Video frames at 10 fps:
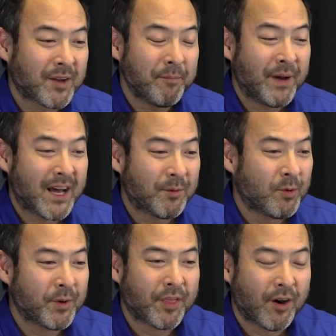
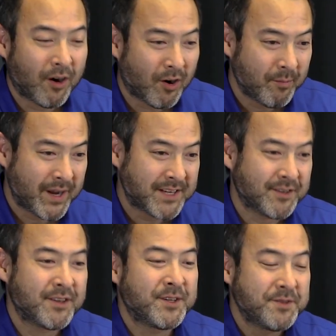compatible with all
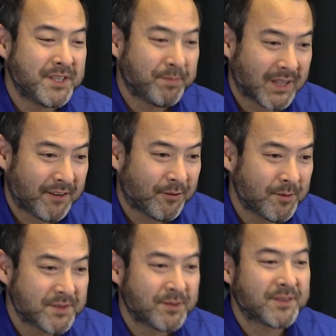major UC platforms to